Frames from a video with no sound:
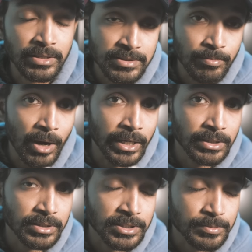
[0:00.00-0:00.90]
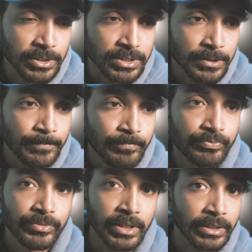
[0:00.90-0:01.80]
race bike suspension
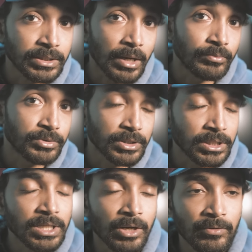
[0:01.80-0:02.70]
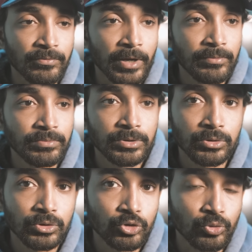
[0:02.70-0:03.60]
that comes in R15
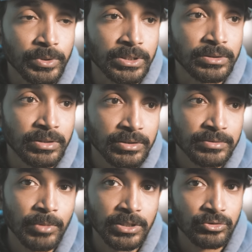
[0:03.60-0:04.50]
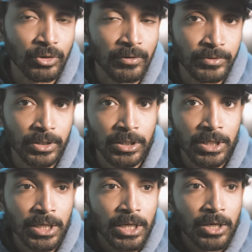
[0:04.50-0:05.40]
to be this much softer
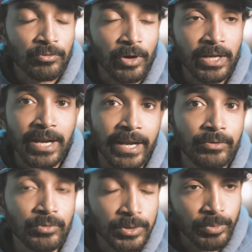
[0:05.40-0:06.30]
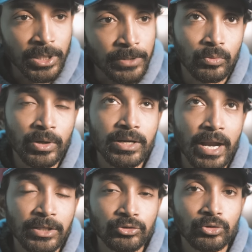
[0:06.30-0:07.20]
while riding with pillion. When
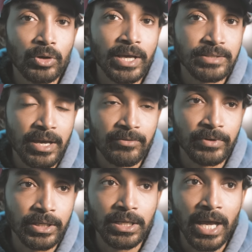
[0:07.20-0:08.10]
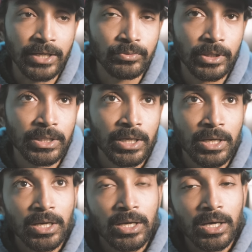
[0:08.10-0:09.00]
riding solo, as I am very lightweight,
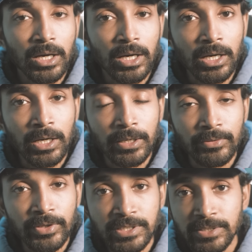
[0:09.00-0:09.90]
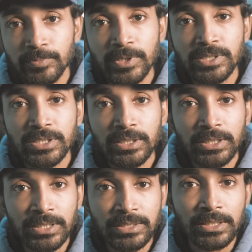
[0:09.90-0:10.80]
the suspension
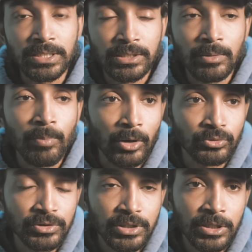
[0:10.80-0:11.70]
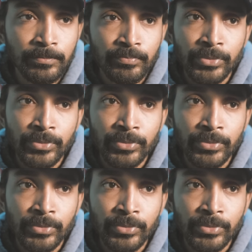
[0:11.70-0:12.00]
is a little bouncier.